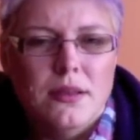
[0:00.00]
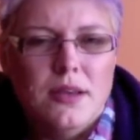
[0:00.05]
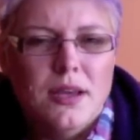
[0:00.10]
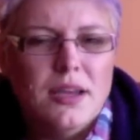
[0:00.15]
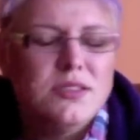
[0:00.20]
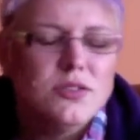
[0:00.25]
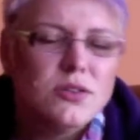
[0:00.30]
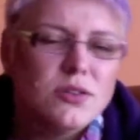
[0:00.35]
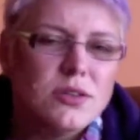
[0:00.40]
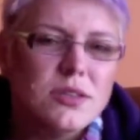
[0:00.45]
I
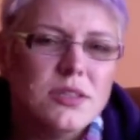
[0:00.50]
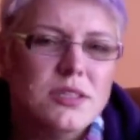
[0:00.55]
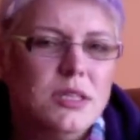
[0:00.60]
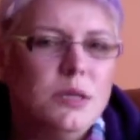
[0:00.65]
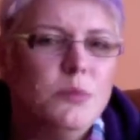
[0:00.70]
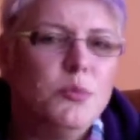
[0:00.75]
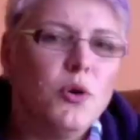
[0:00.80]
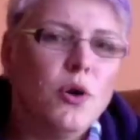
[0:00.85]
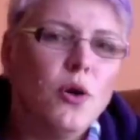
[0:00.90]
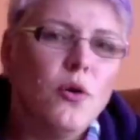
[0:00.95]
started the
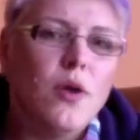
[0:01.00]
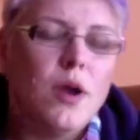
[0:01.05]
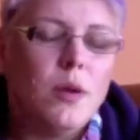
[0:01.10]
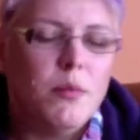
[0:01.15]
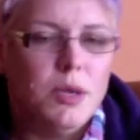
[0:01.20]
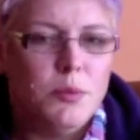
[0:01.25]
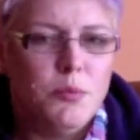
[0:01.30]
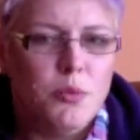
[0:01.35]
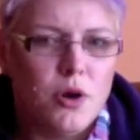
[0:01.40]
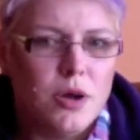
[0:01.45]

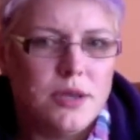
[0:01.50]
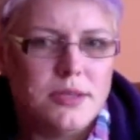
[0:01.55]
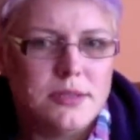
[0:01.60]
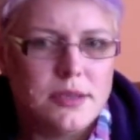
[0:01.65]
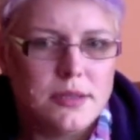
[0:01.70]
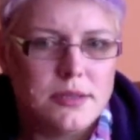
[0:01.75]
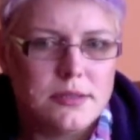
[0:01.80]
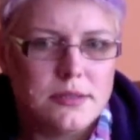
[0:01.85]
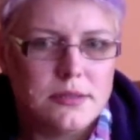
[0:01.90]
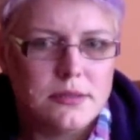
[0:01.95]
deprogramming
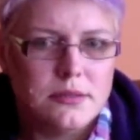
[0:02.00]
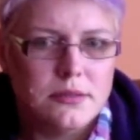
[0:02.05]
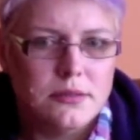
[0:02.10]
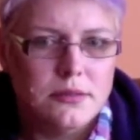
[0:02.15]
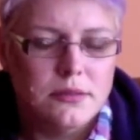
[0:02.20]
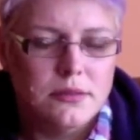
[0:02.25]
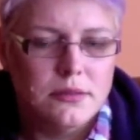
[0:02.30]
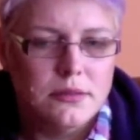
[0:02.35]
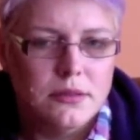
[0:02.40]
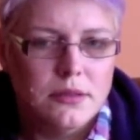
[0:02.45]
process
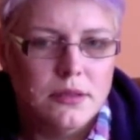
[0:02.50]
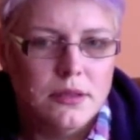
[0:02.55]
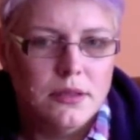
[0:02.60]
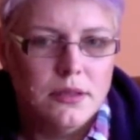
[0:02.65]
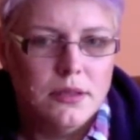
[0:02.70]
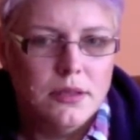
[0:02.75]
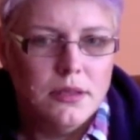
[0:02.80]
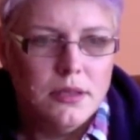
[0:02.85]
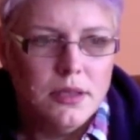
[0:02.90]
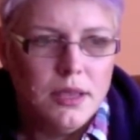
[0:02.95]

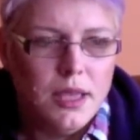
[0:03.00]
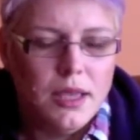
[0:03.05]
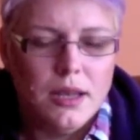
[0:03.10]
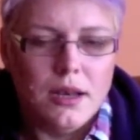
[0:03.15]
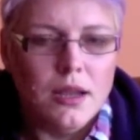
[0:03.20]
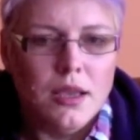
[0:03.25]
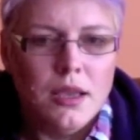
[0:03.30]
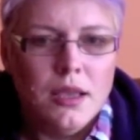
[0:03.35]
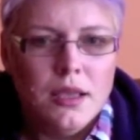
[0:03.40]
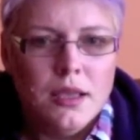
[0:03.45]

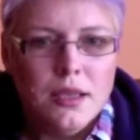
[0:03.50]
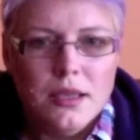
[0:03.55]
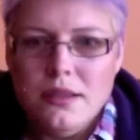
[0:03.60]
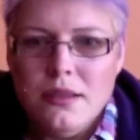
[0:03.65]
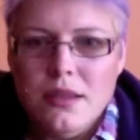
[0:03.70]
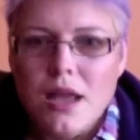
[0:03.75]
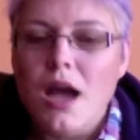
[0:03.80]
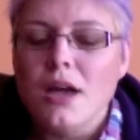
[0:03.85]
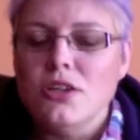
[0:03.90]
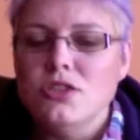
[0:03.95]
and
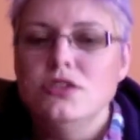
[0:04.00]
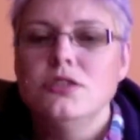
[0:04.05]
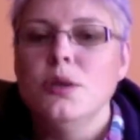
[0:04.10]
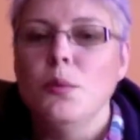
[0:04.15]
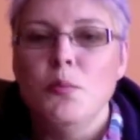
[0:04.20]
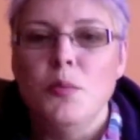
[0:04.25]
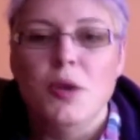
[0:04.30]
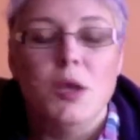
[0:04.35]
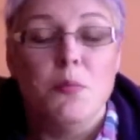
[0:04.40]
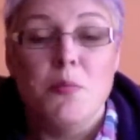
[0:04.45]
not
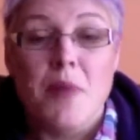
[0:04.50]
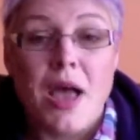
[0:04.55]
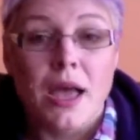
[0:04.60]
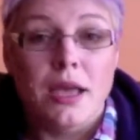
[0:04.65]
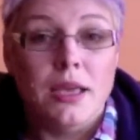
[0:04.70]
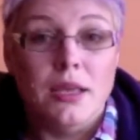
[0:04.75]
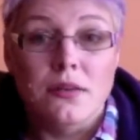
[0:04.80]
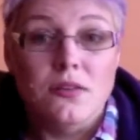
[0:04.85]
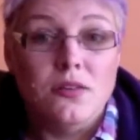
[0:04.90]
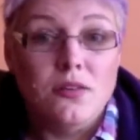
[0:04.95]
jumping
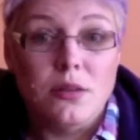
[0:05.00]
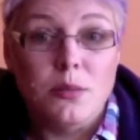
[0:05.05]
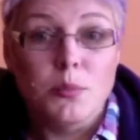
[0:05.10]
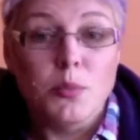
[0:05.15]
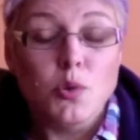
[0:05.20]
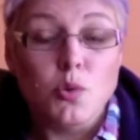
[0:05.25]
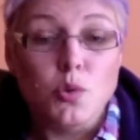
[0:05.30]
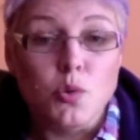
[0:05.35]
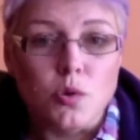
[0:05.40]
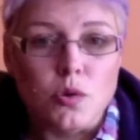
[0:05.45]
back into the
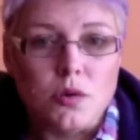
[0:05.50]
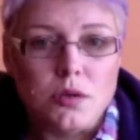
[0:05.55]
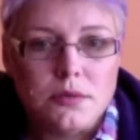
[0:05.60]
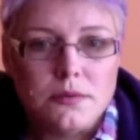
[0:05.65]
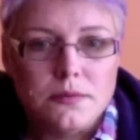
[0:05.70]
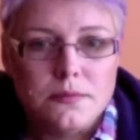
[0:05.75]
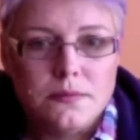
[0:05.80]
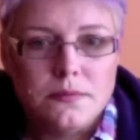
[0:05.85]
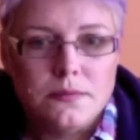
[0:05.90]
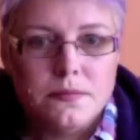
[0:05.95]
pool.
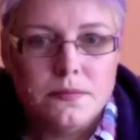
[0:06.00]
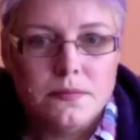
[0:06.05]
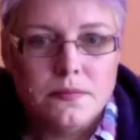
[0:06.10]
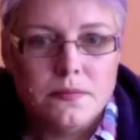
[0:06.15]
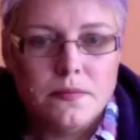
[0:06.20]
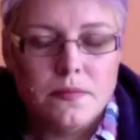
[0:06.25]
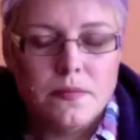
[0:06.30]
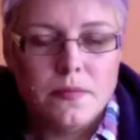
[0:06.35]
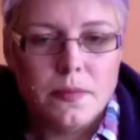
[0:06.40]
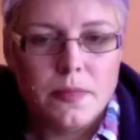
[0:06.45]

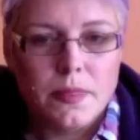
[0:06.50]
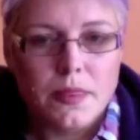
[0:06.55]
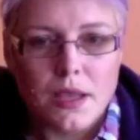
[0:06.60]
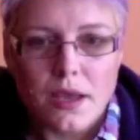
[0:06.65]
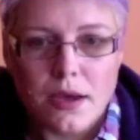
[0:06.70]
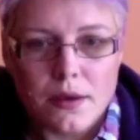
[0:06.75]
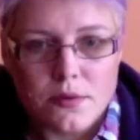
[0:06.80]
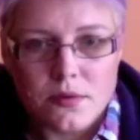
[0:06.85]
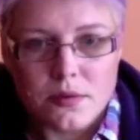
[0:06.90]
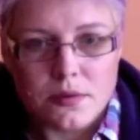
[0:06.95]

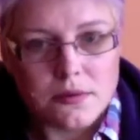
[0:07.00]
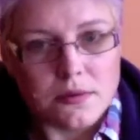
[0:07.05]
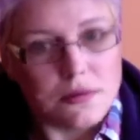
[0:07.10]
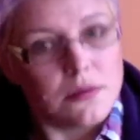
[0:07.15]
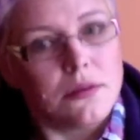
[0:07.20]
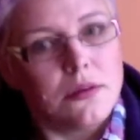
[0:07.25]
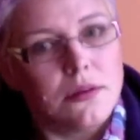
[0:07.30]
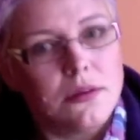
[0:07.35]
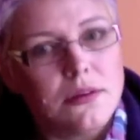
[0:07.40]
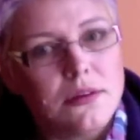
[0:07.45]
I was
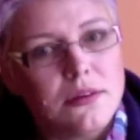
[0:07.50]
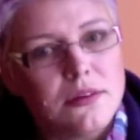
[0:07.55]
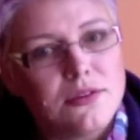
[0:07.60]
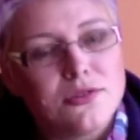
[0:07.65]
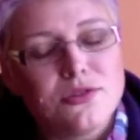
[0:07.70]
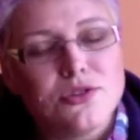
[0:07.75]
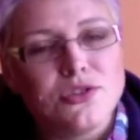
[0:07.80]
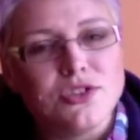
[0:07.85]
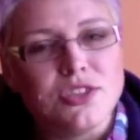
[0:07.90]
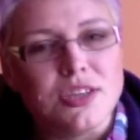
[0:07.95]

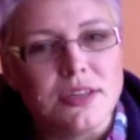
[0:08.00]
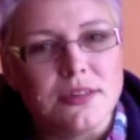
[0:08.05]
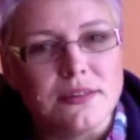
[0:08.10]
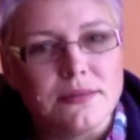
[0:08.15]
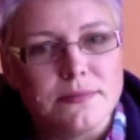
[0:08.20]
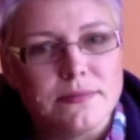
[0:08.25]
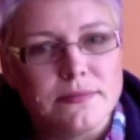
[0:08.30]
searching.